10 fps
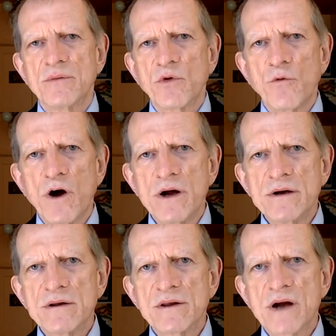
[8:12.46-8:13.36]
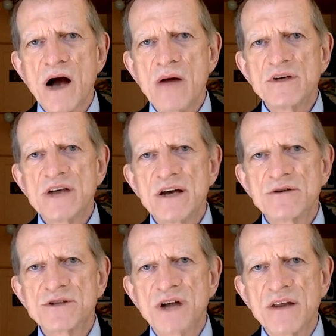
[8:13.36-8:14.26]
Number one, the
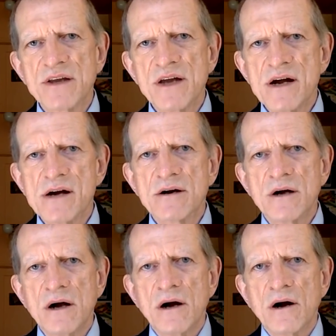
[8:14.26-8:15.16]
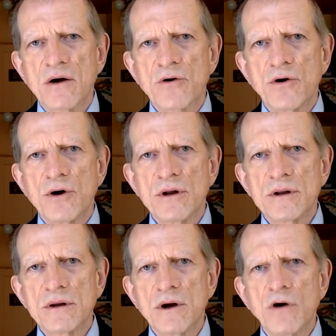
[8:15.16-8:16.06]
commentators on the air are
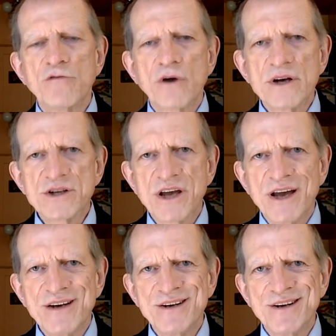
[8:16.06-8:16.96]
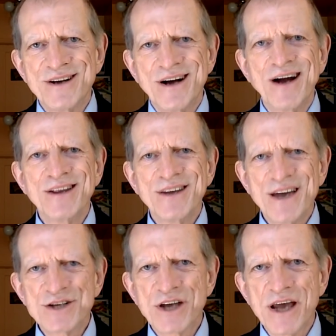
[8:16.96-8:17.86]
all overeducated, highly
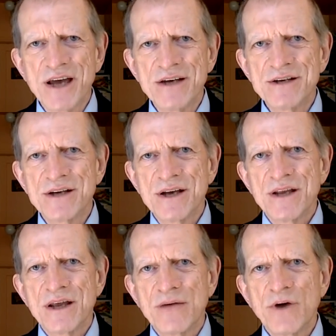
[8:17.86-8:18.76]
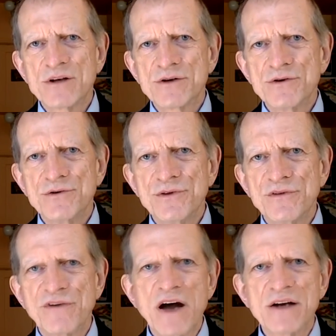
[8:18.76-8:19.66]
educated. They went to the
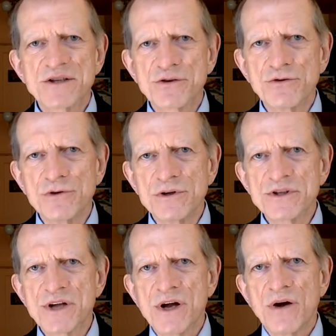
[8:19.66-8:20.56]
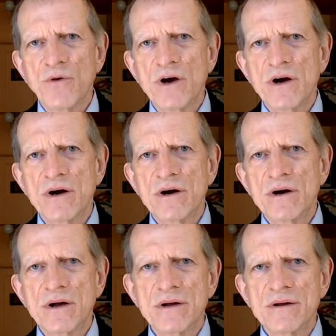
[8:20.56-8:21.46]
finest schools
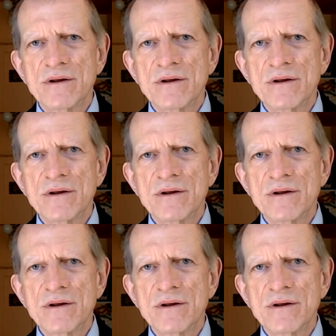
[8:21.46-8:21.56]
where